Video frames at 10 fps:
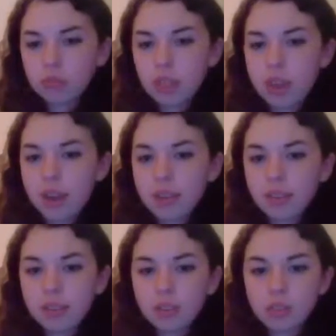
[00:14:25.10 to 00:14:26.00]
yeah,
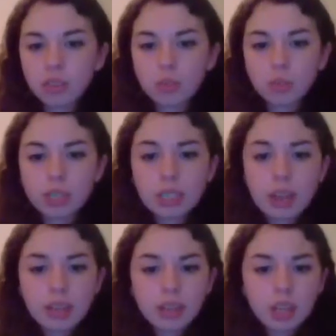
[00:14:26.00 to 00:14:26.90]
and then there's the
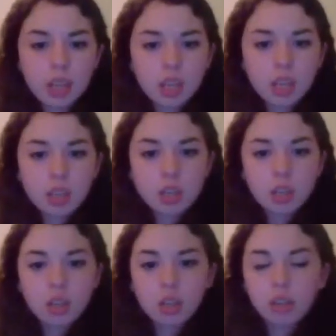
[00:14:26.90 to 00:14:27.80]
retelling
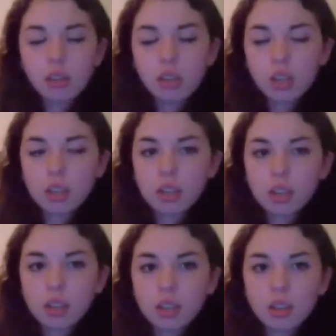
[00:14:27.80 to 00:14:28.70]

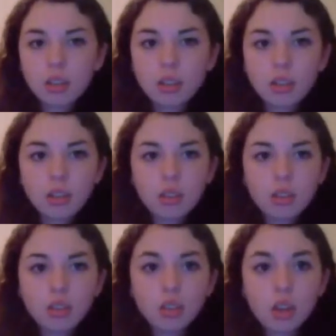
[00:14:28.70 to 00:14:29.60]
in
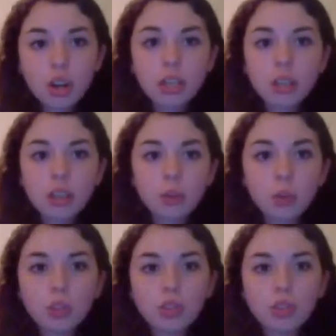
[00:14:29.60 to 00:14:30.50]
the target
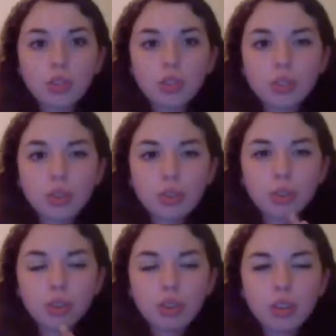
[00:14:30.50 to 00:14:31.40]
language. So
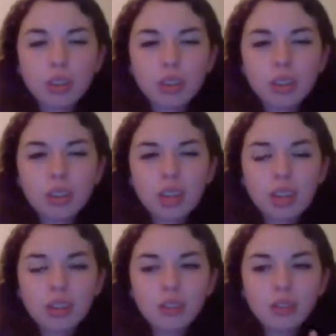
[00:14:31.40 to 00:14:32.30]
you're
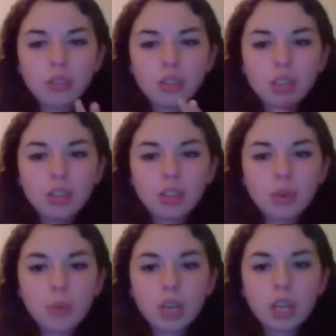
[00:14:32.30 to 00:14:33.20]
kind of
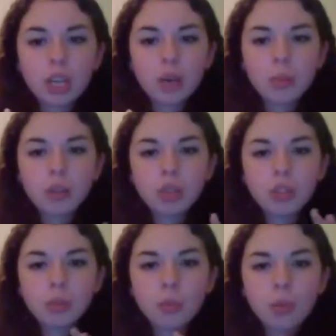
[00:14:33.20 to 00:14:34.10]
interpreting it, but
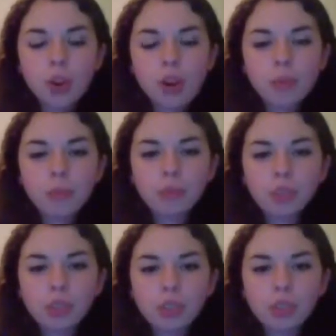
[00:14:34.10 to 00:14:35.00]
it's more
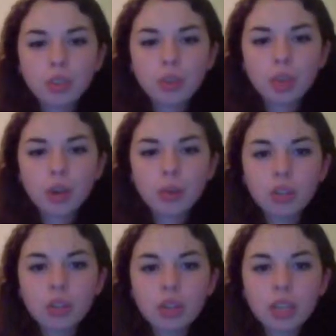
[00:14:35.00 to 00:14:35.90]
just your own kind of
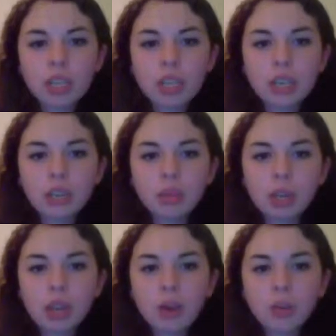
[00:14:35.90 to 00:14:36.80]
words. You're not taking into
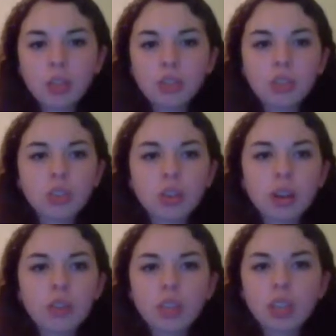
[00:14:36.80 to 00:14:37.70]
account register and
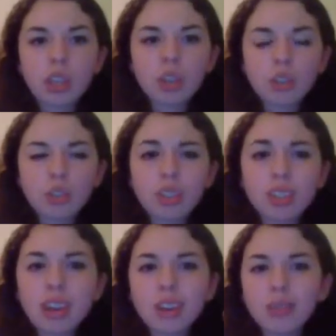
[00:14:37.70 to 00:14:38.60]
everything. You're just
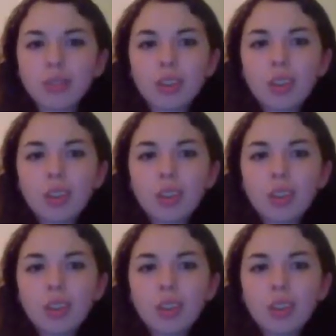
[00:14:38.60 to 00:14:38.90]
kind of